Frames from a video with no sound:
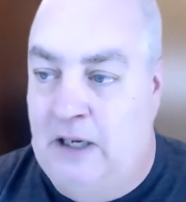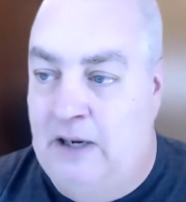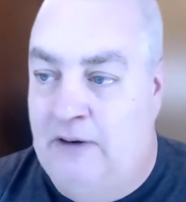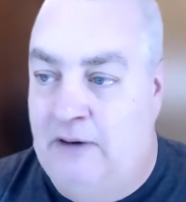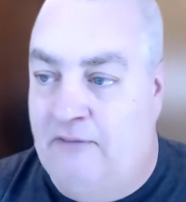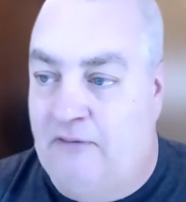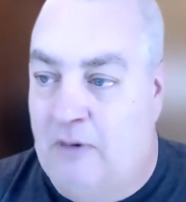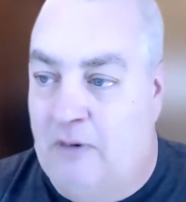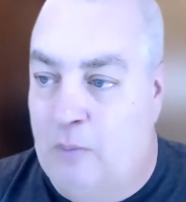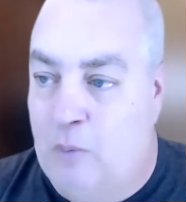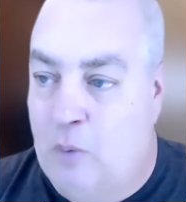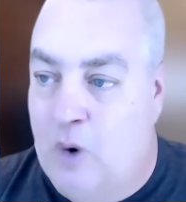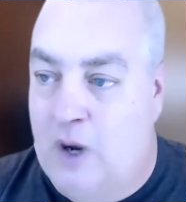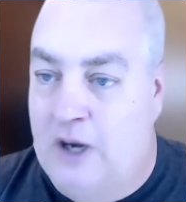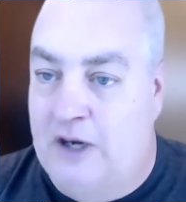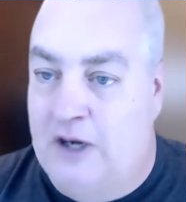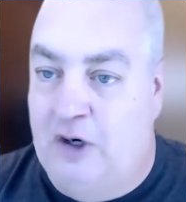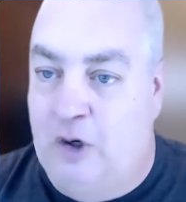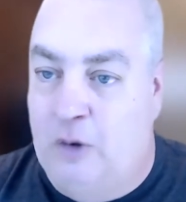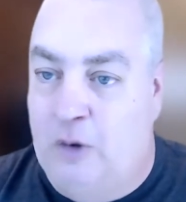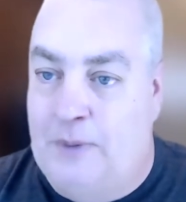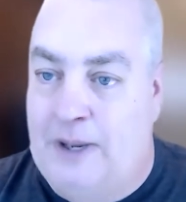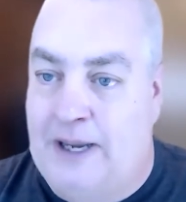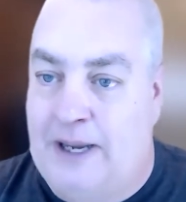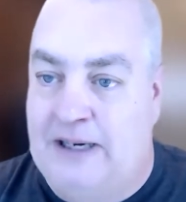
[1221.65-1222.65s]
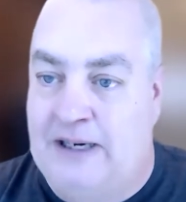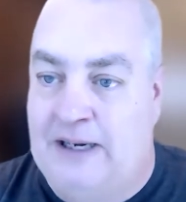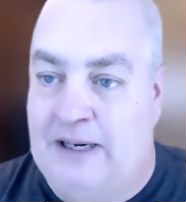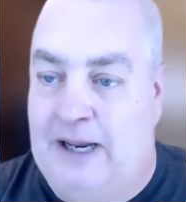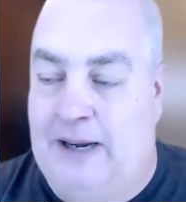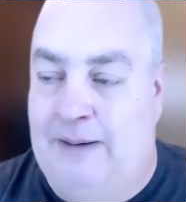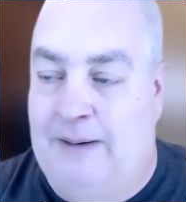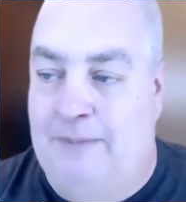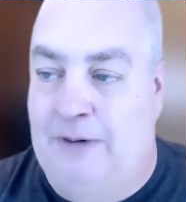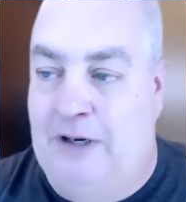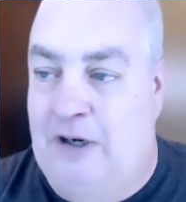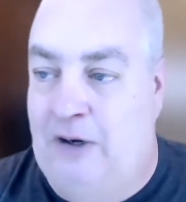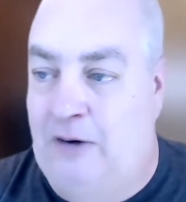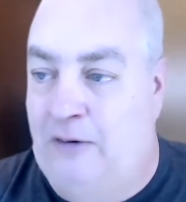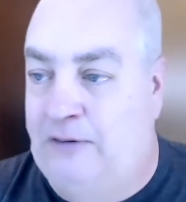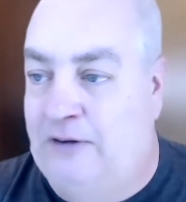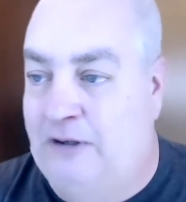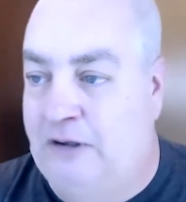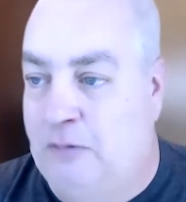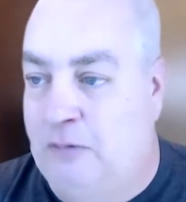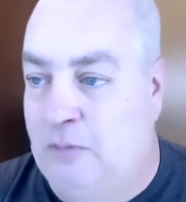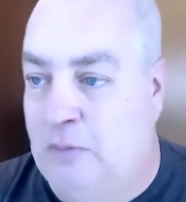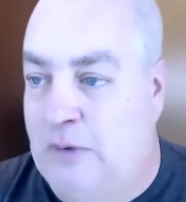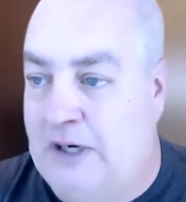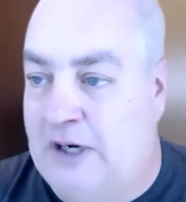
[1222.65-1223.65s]
from one domain name and
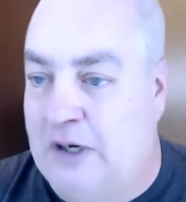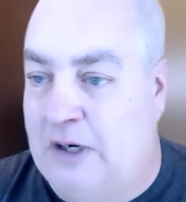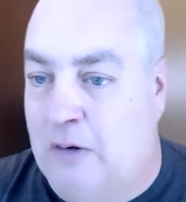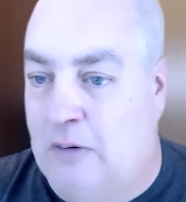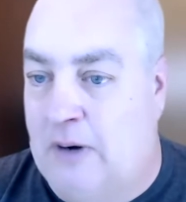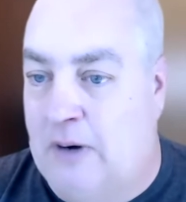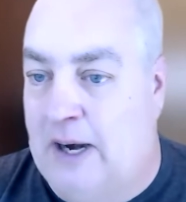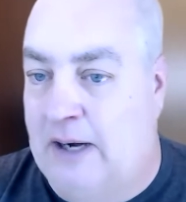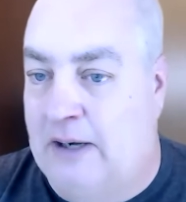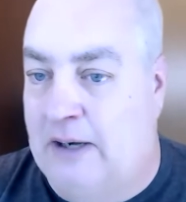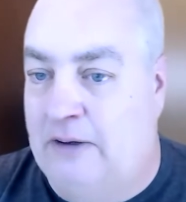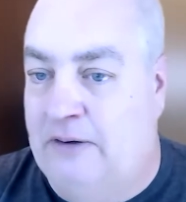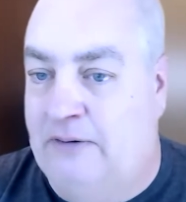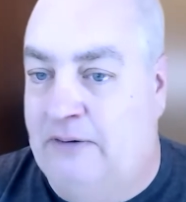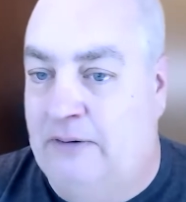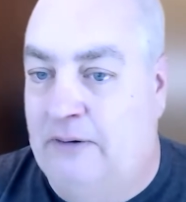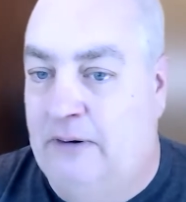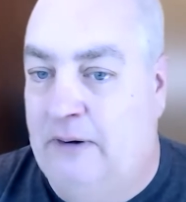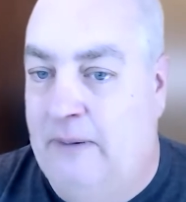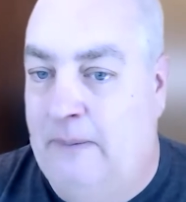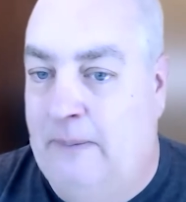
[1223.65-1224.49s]
using redirects.